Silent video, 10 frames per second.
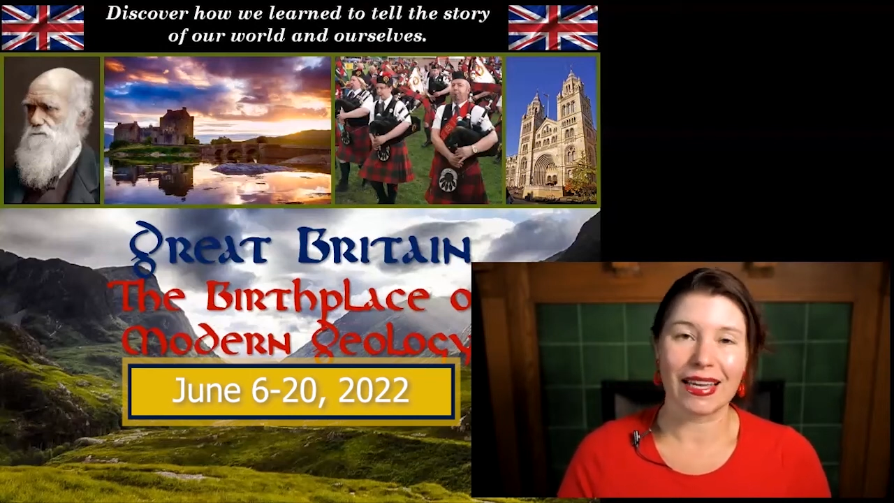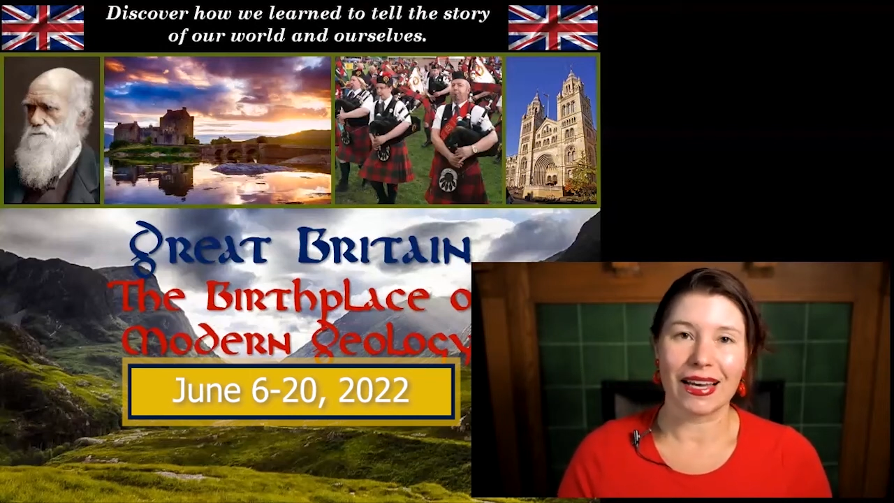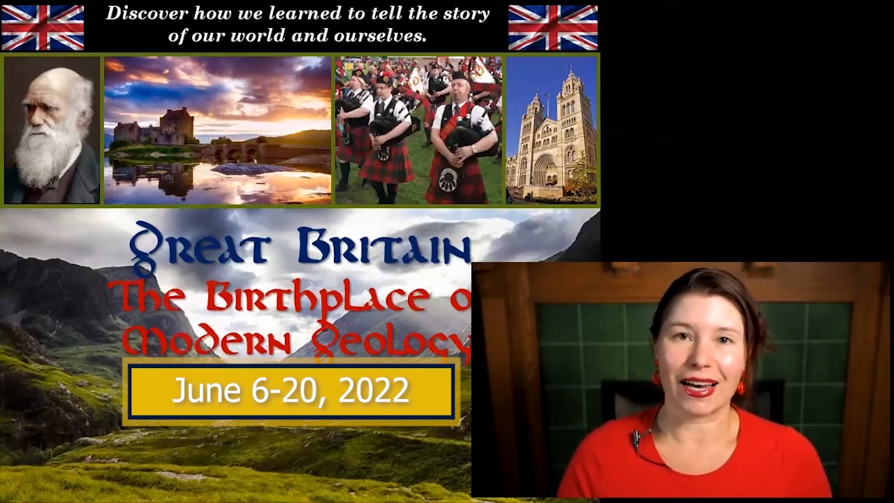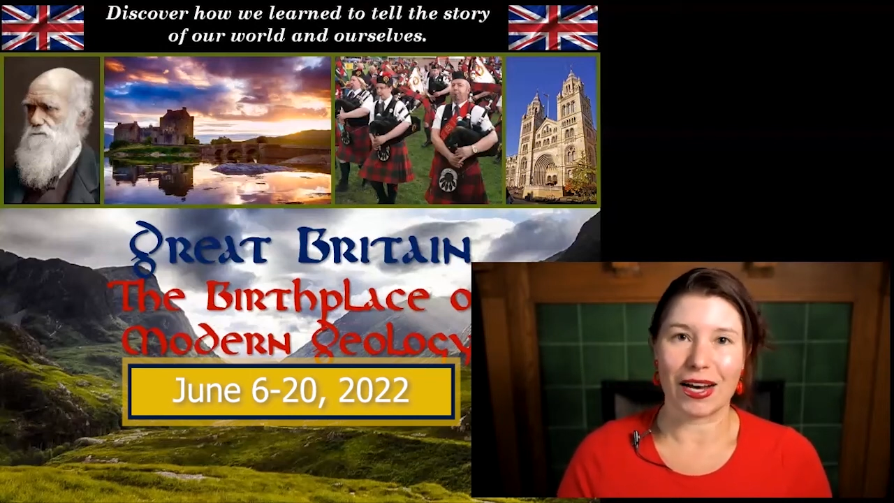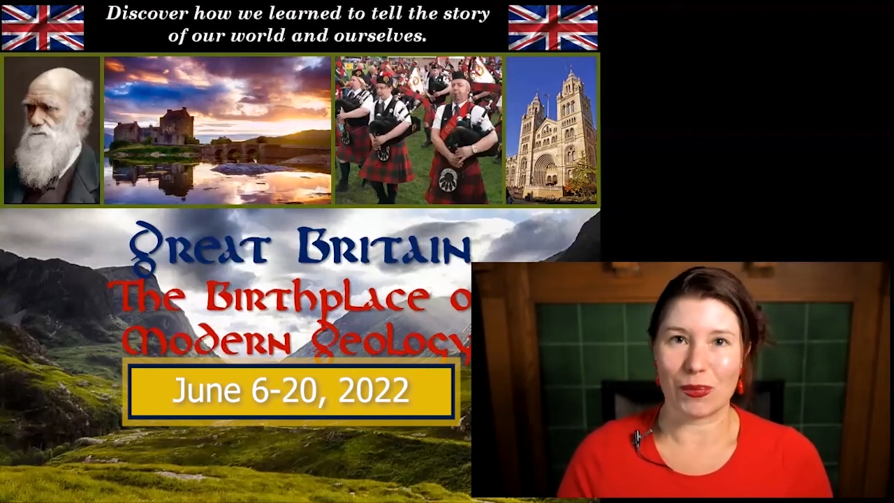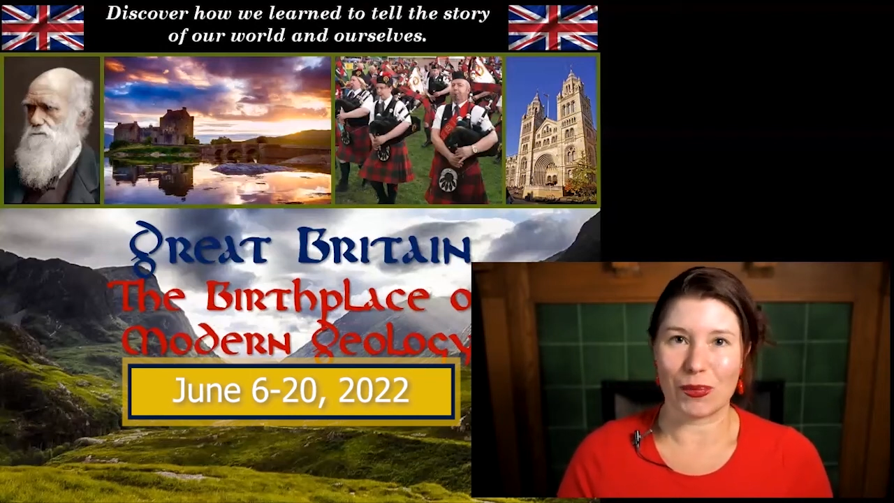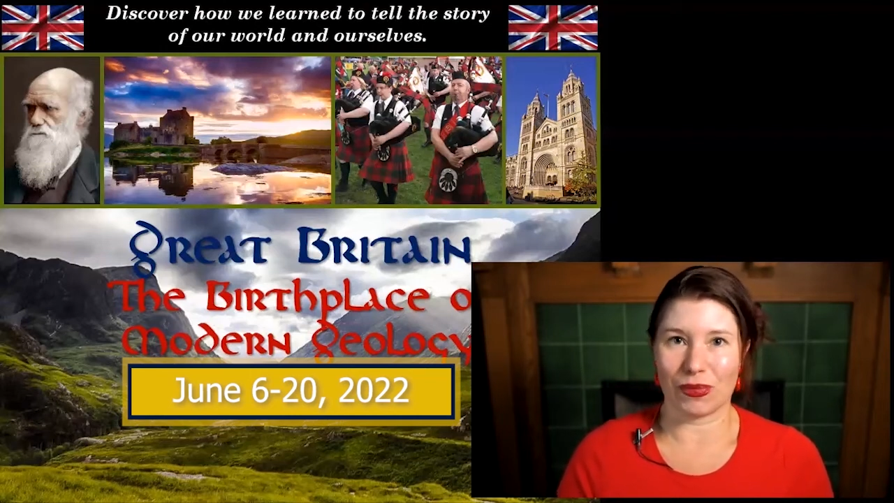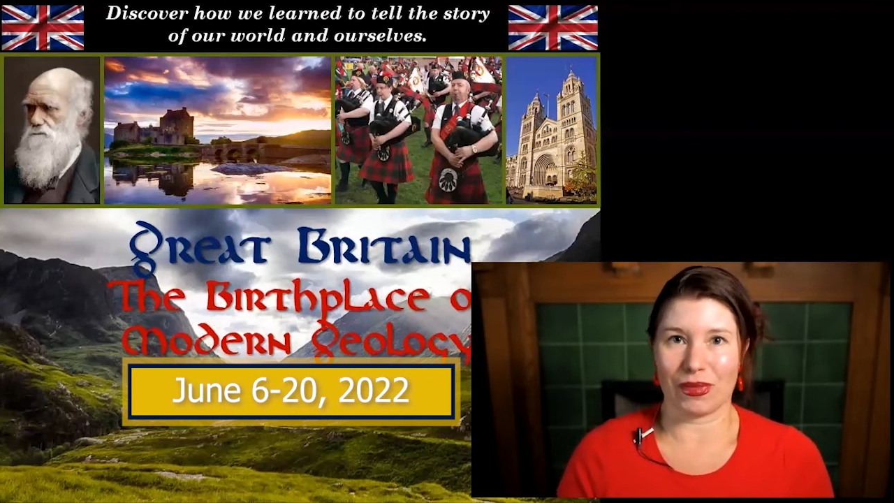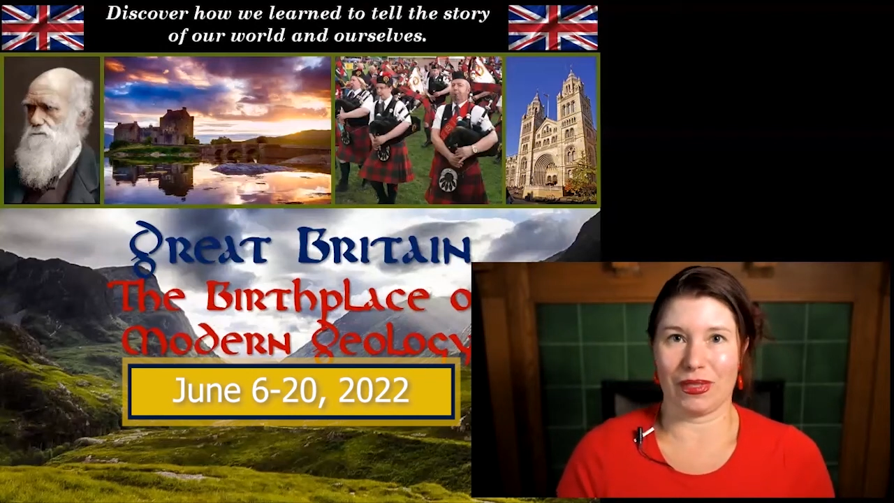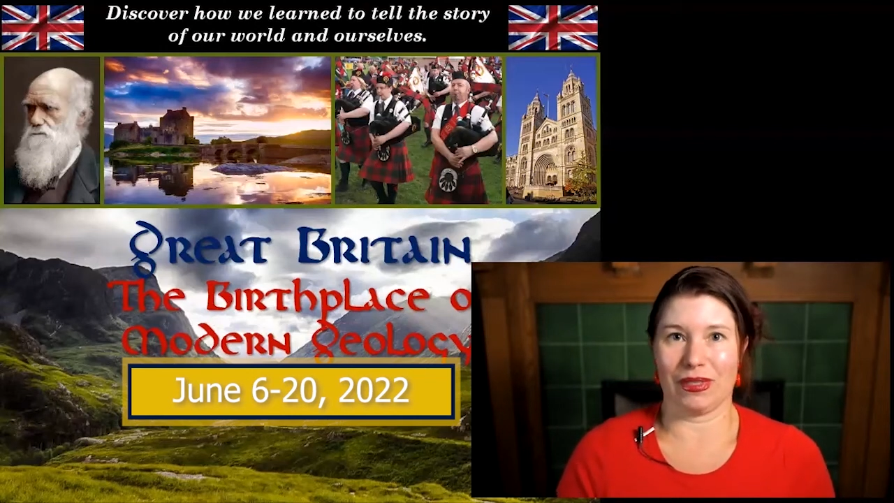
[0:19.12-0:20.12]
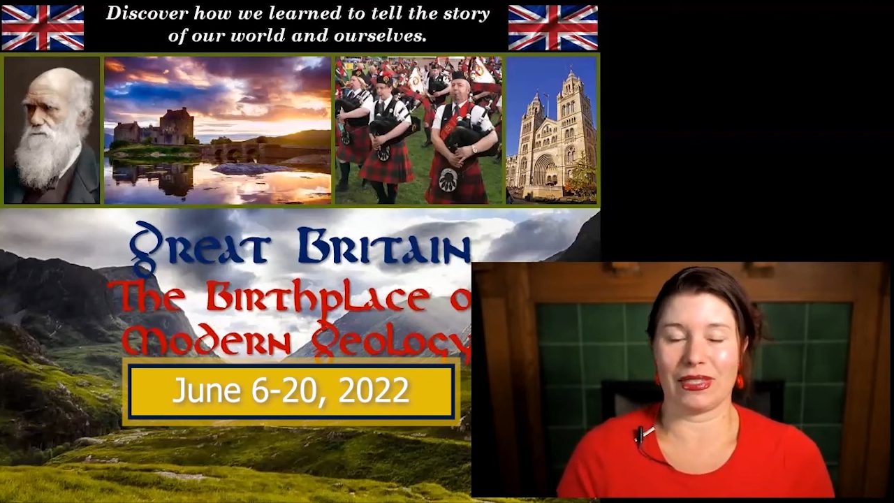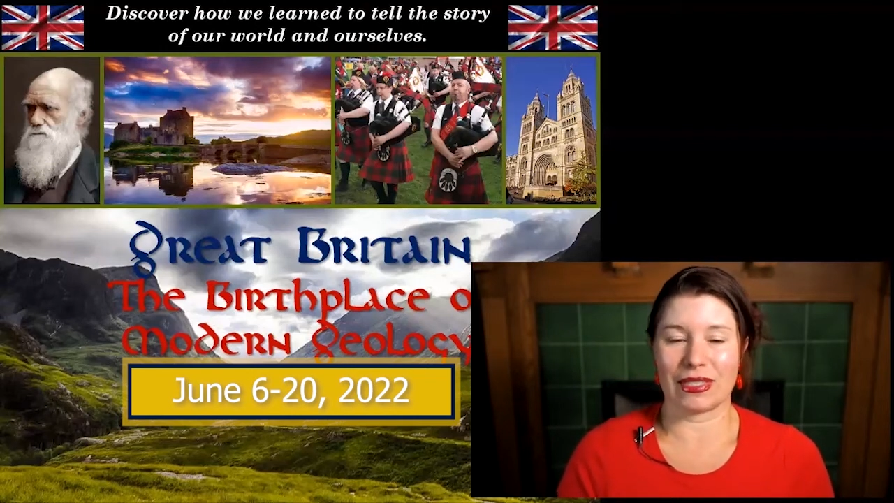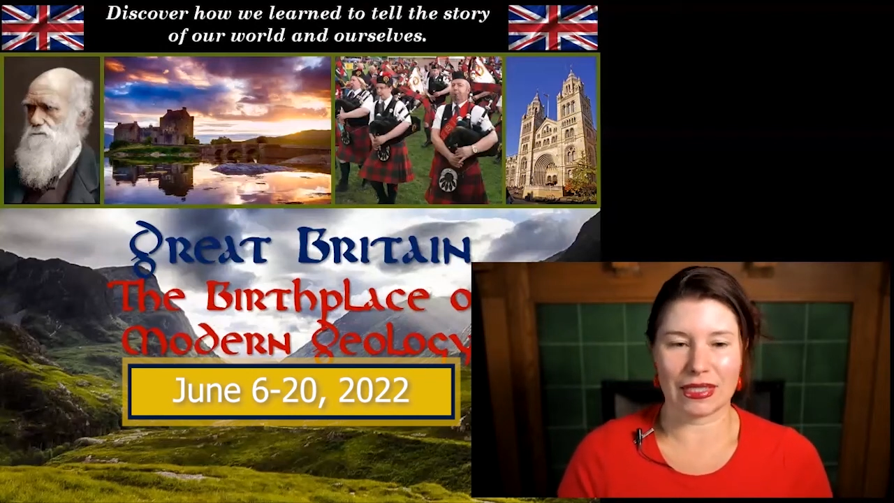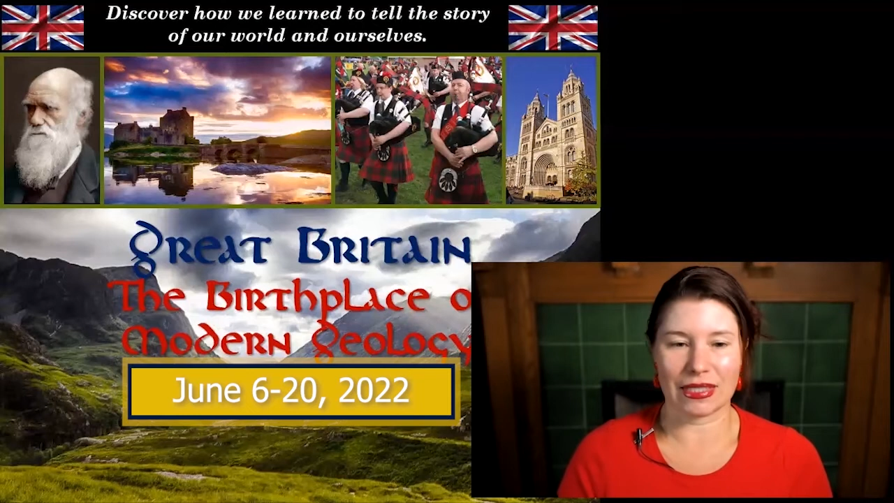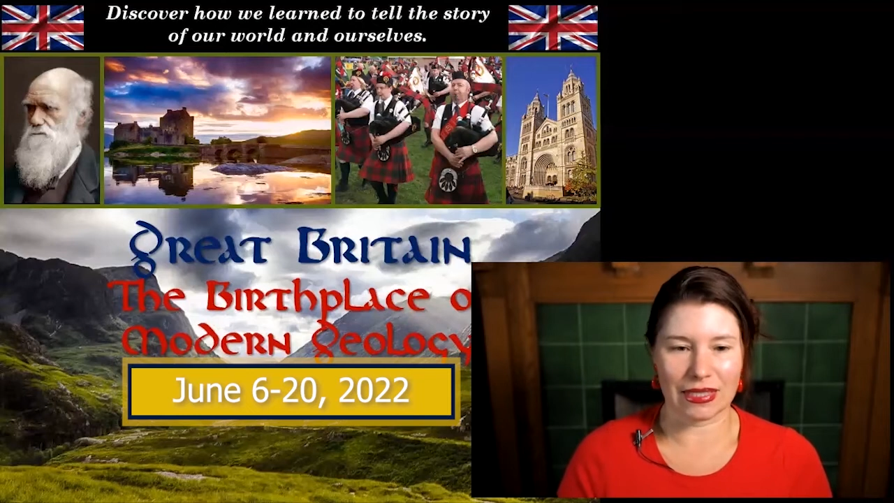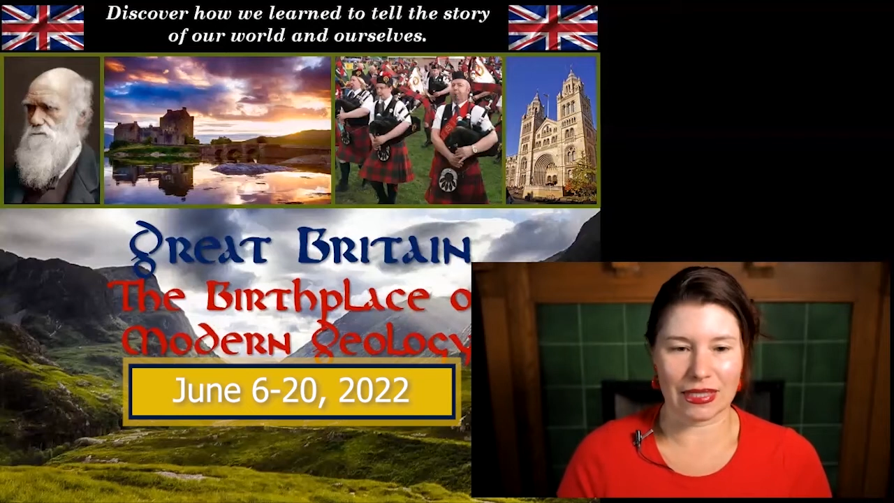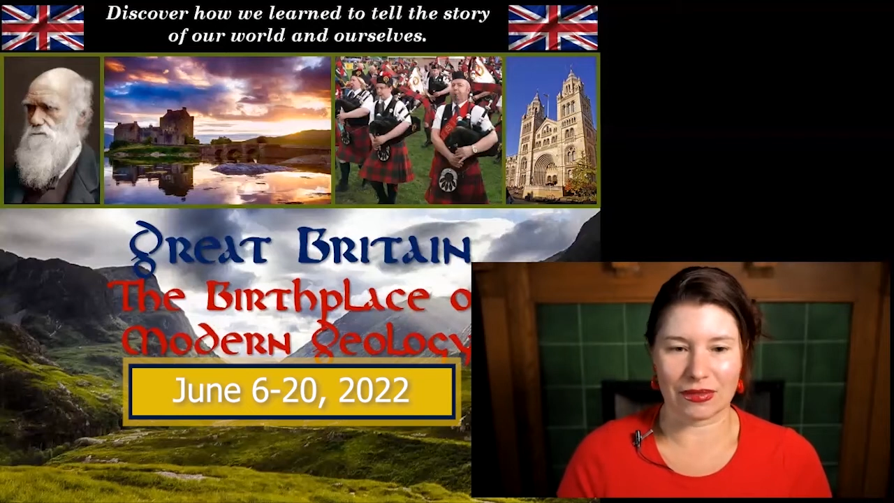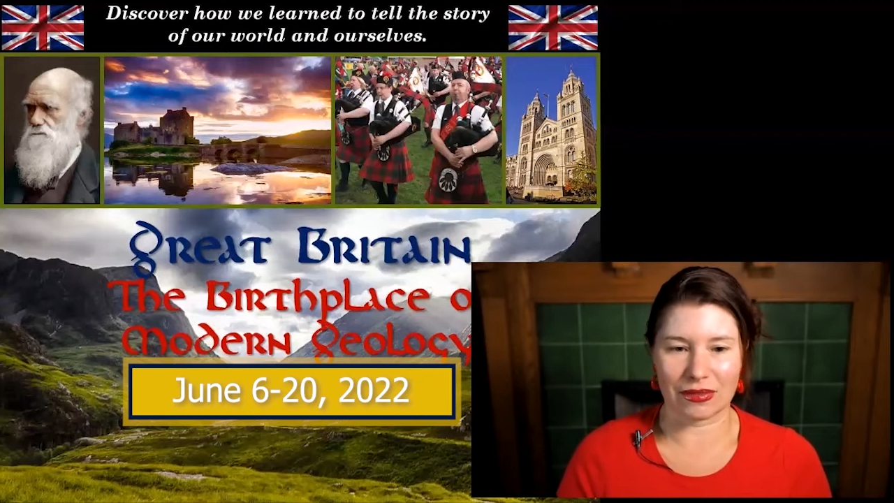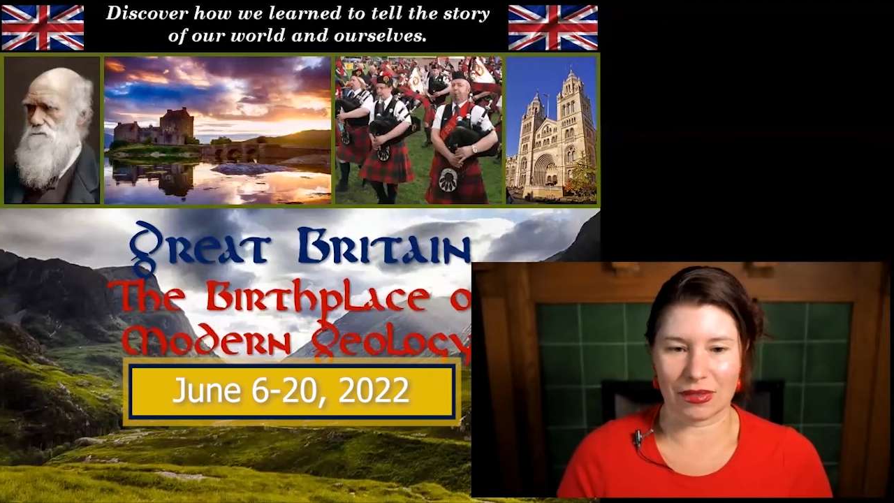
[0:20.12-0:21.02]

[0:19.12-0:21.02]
This is